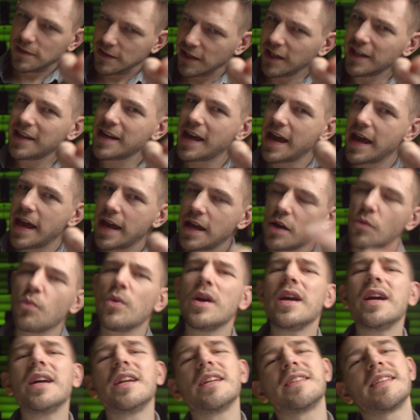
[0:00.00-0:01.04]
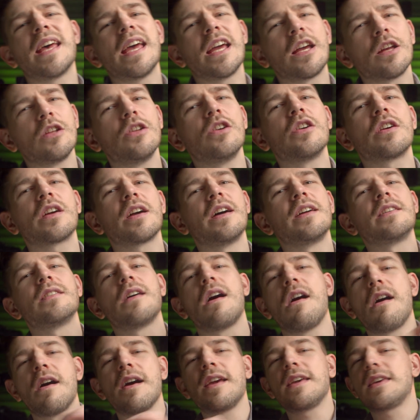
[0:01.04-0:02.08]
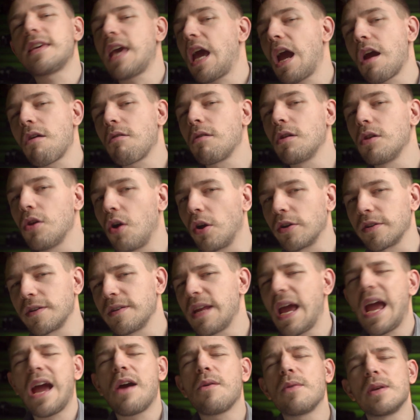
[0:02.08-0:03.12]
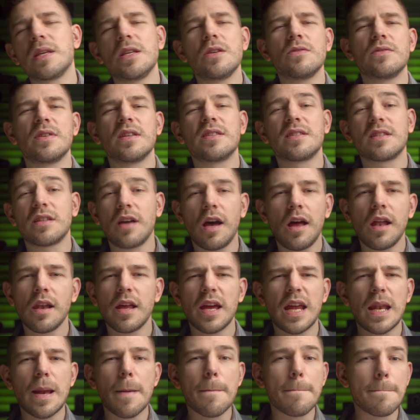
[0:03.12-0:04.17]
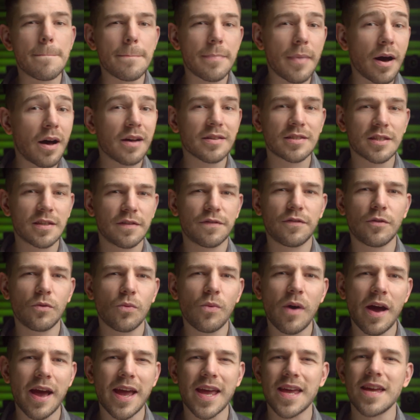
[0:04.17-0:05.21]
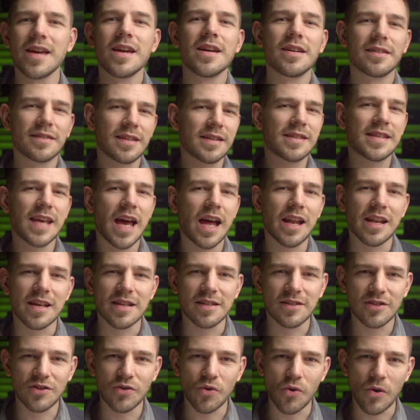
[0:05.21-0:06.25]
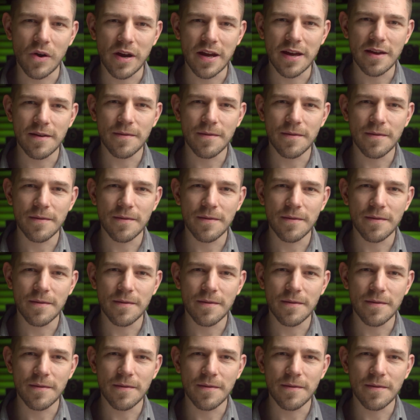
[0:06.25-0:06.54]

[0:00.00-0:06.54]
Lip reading: Today, we're going to take a look at I Care a Lot and how it uses colour in a masterful way to tell its story.